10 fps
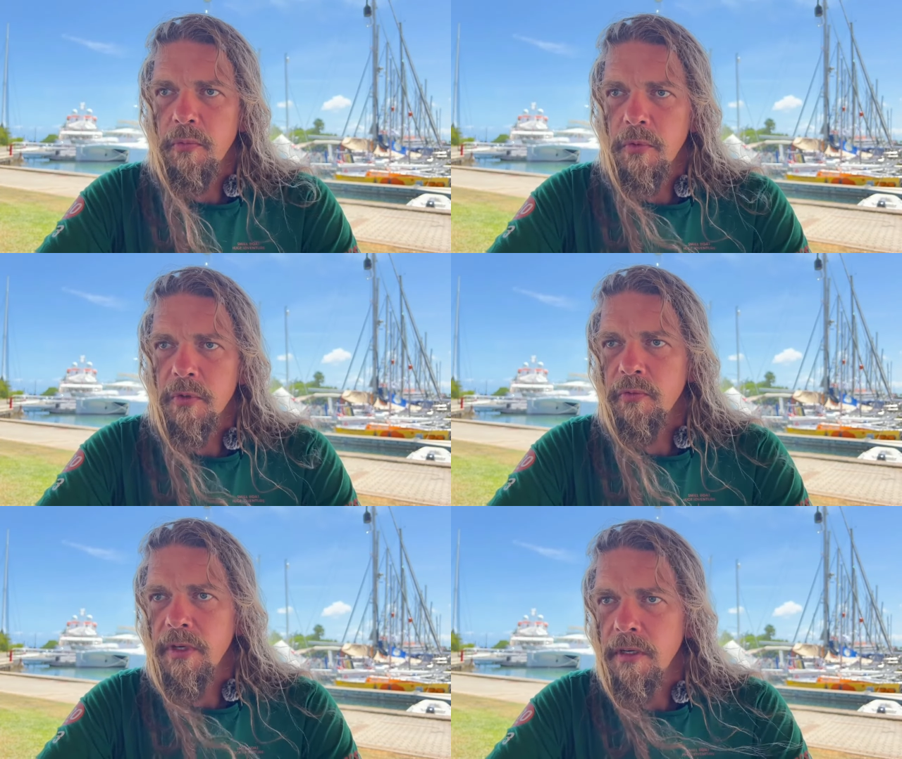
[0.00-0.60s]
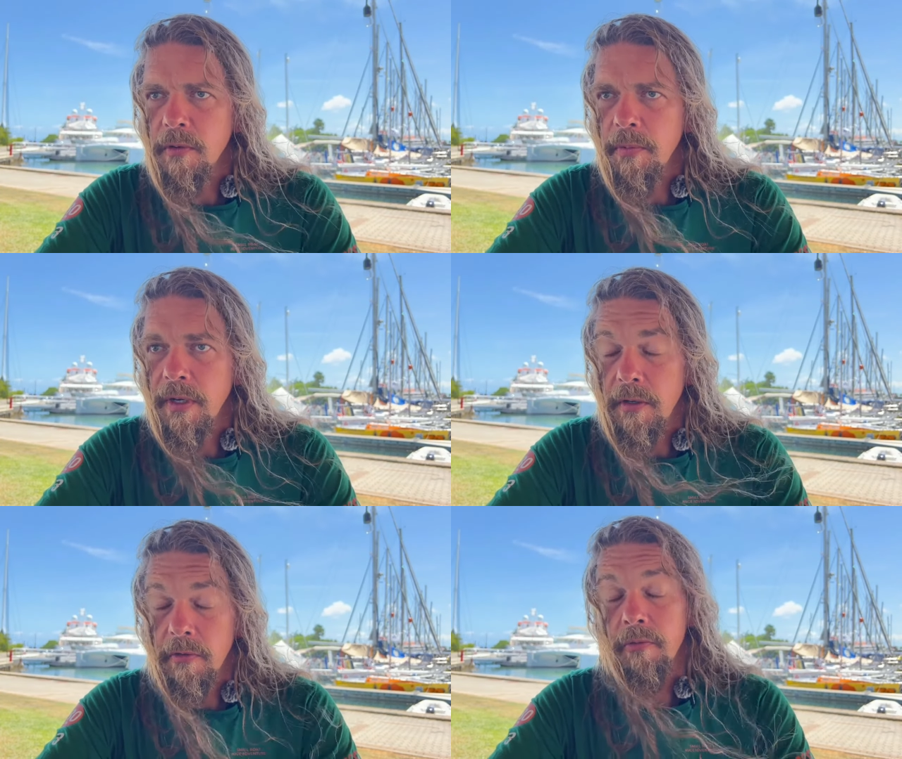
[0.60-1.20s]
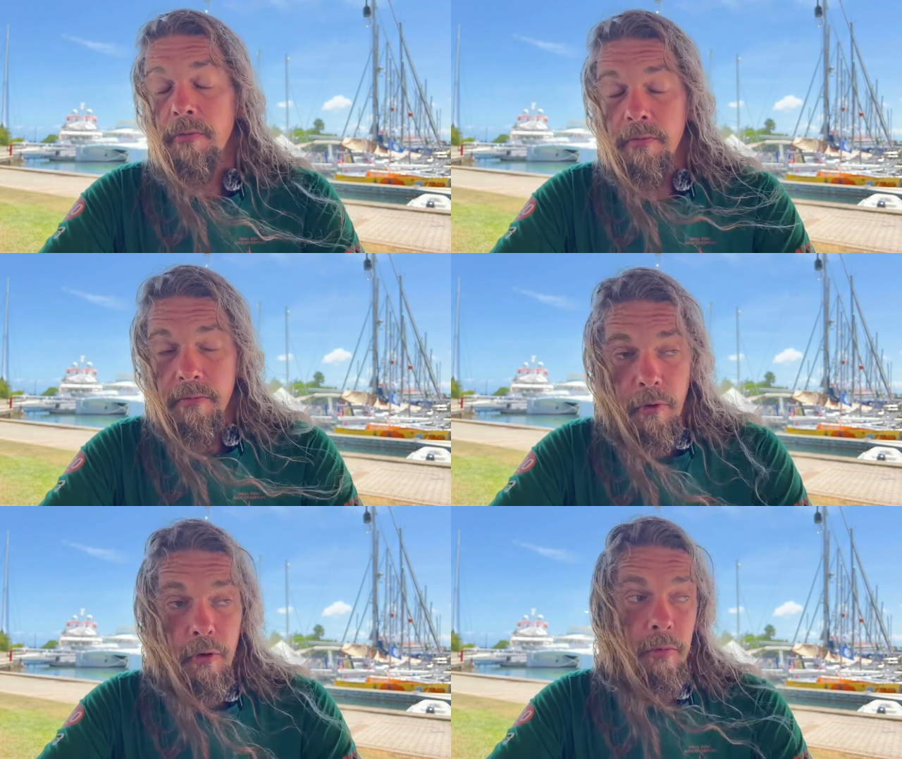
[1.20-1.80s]
was thinking about, I've
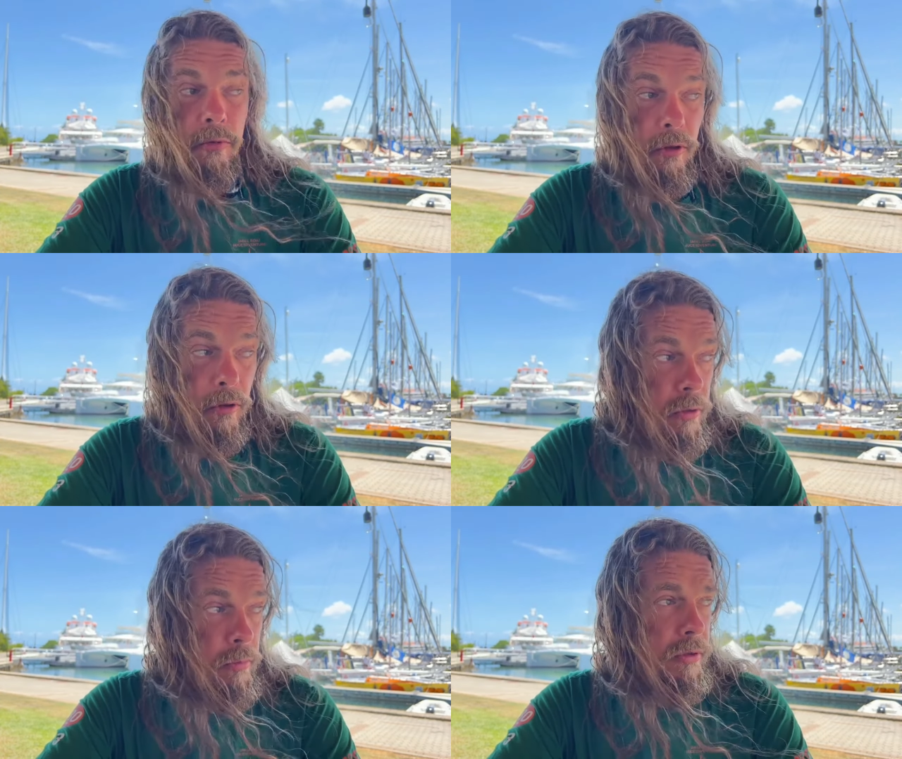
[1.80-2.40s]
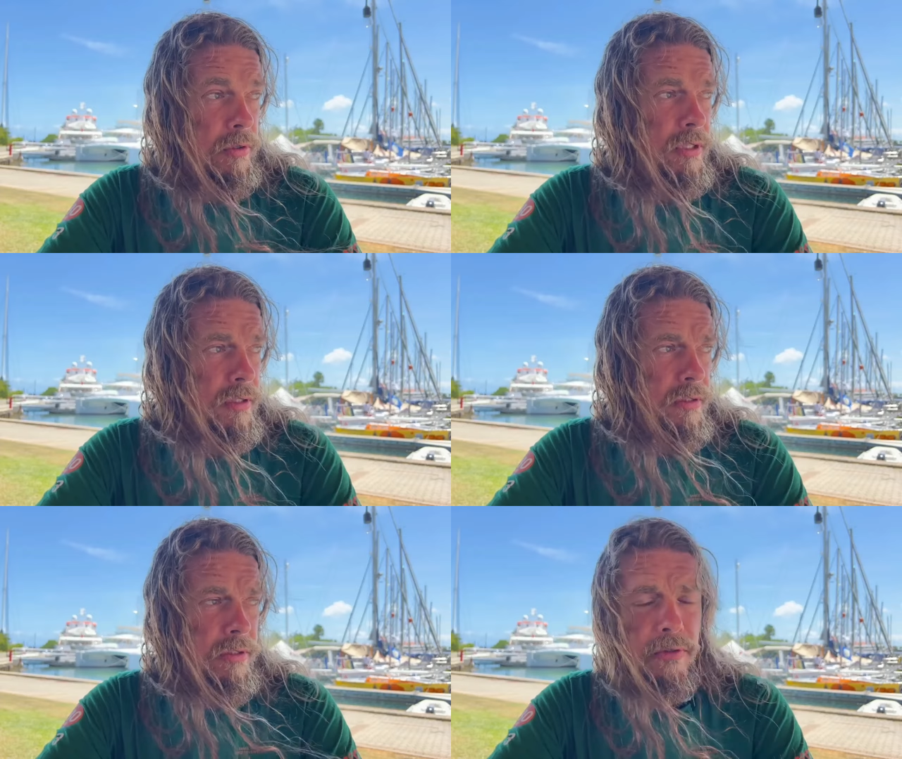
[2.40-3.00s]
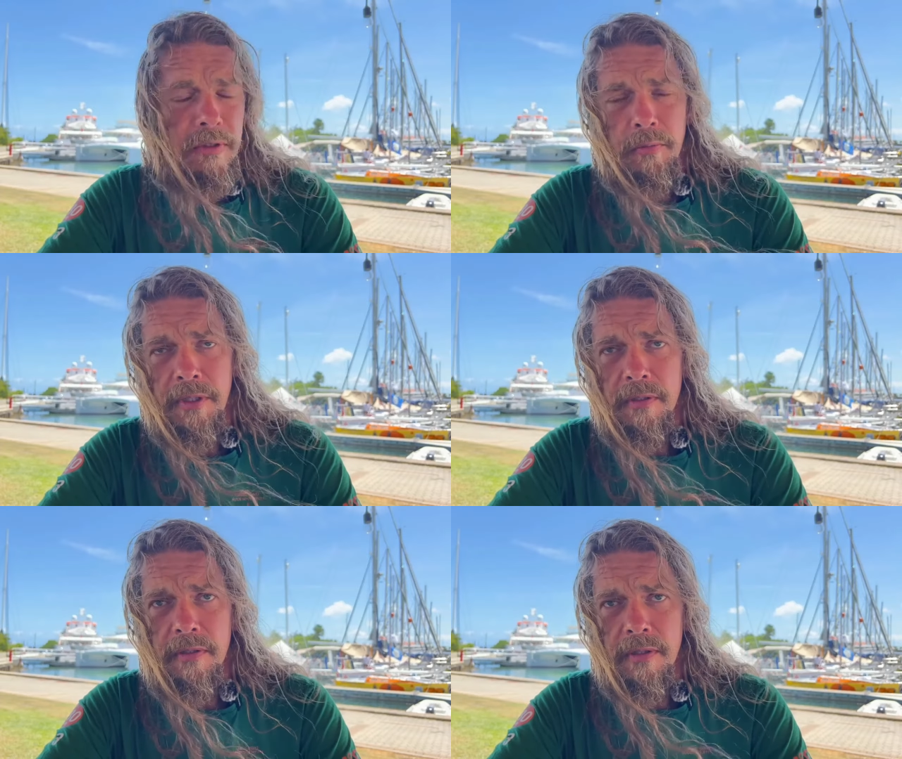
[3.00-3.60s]
thought a lot about it during the
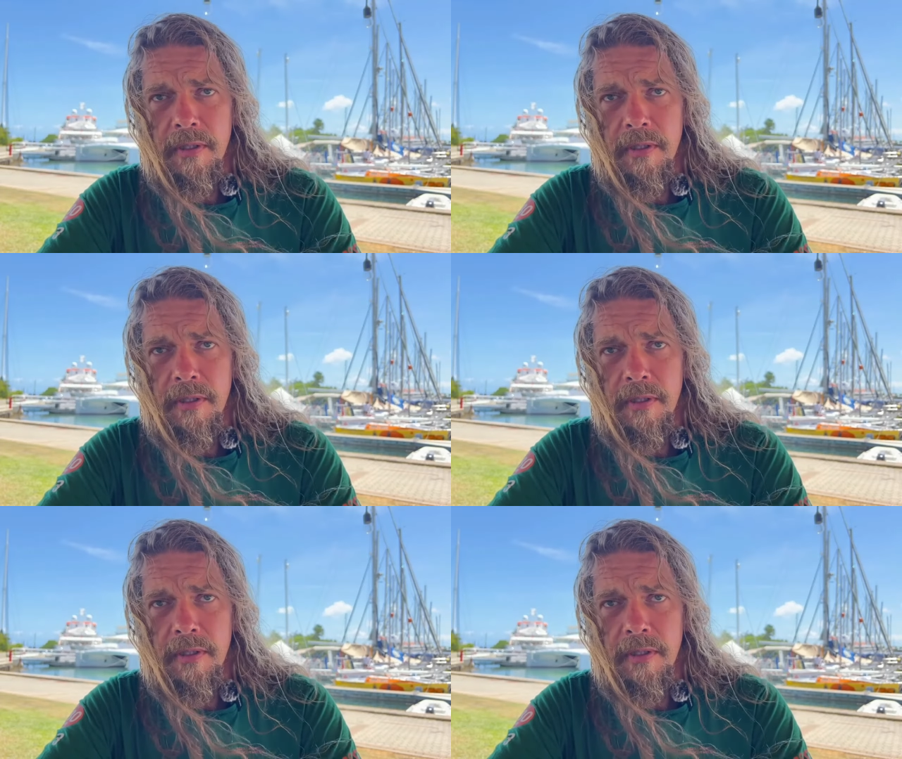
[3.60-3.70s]
build.